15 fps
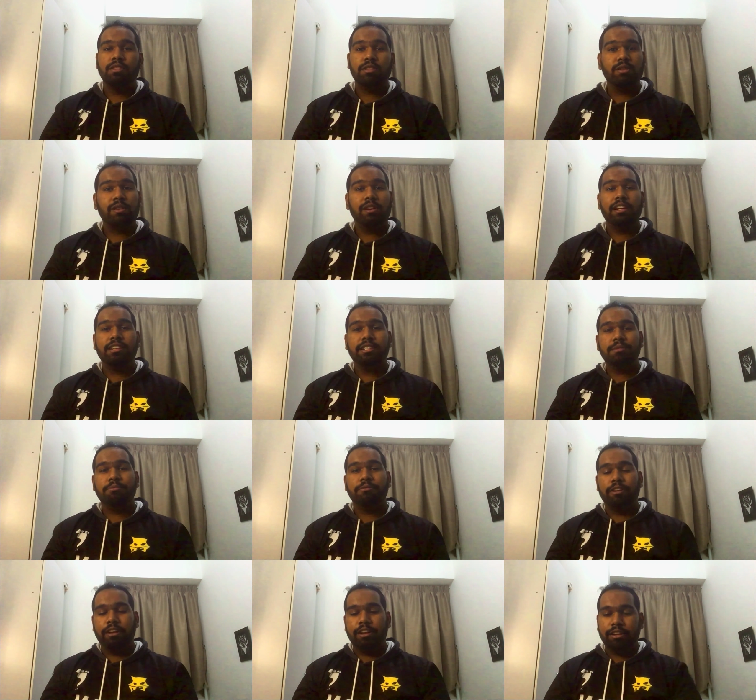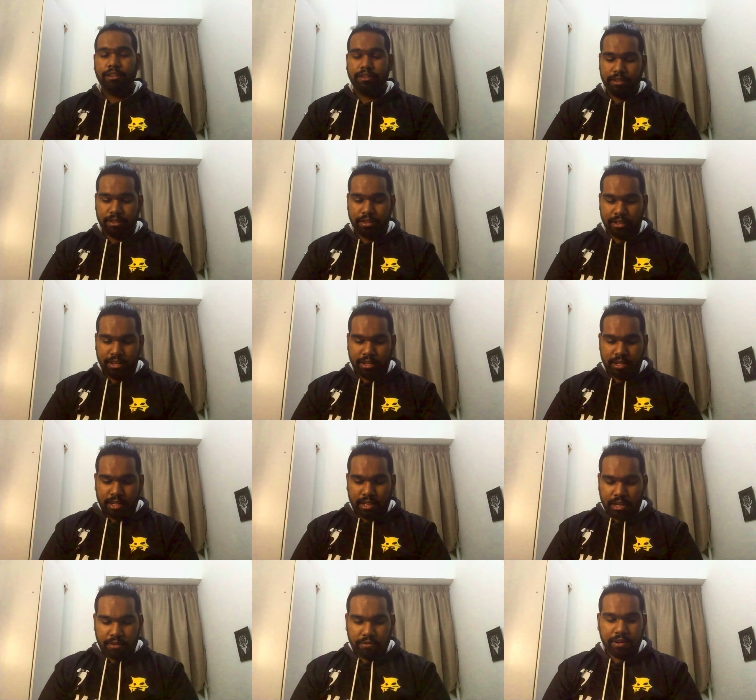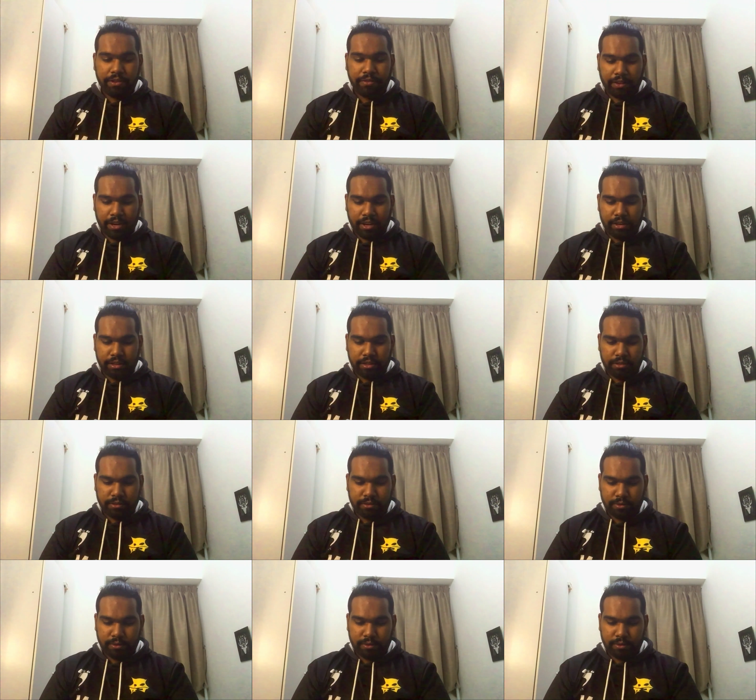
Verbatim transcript: So let us pray. Heavenly Father,